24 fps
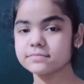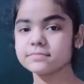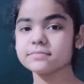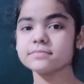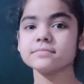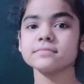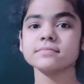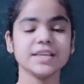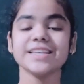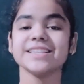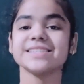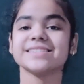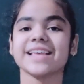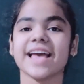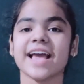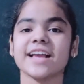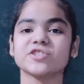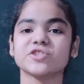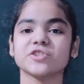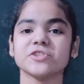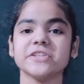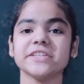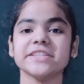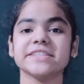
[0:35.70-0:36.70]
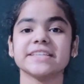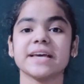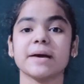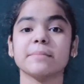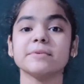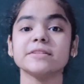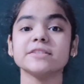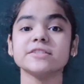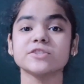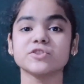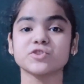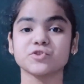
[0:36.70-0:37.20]
These actually
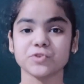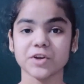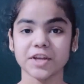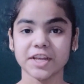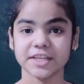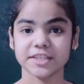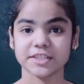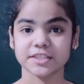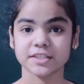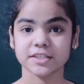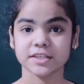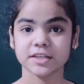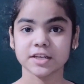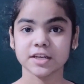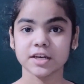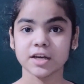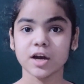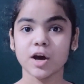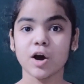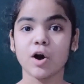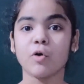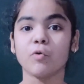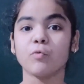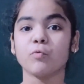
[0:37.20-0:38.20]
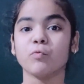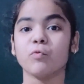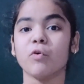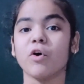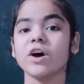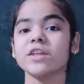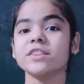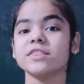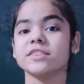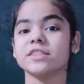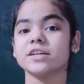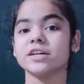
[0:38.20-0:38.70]
demonstrate
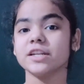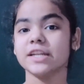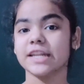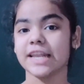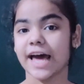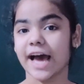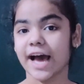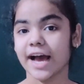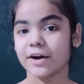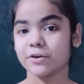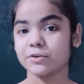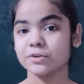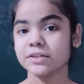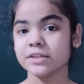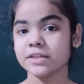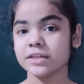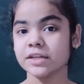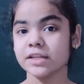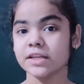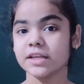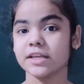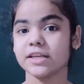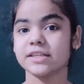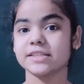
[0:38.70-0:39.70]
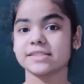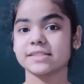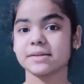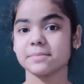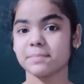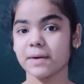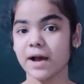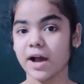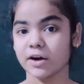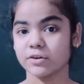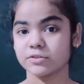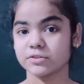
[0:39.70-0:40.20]
what the noun is
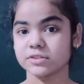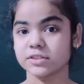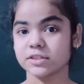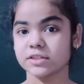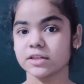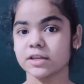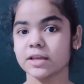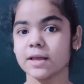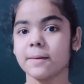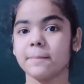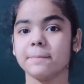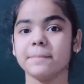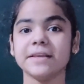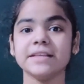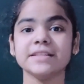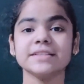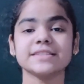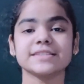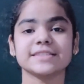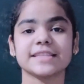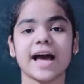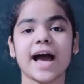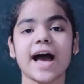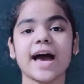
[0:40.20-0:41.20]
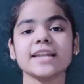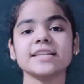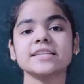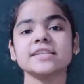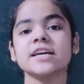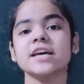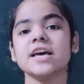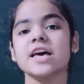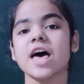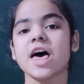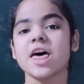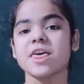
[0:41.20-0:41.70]
about. Means that
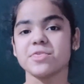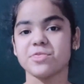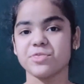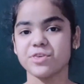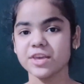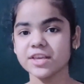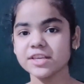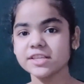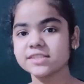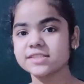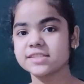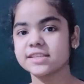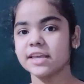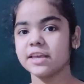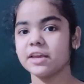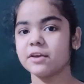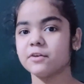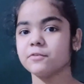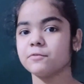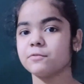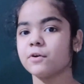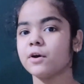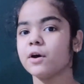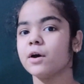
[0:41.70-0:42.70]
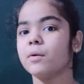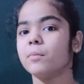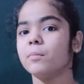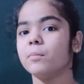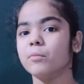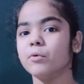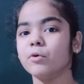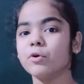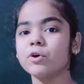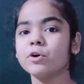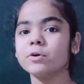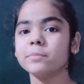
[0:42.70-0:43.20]
these give
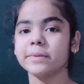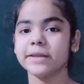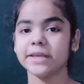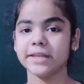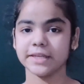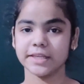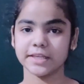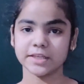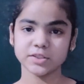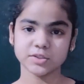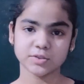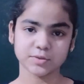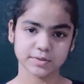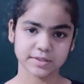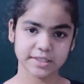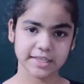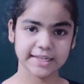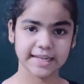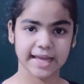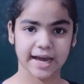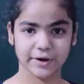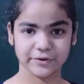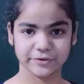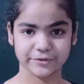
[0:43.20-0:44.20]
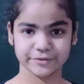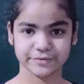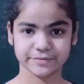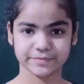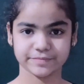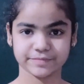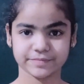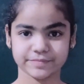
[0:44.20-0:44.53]
more meaning to the noun.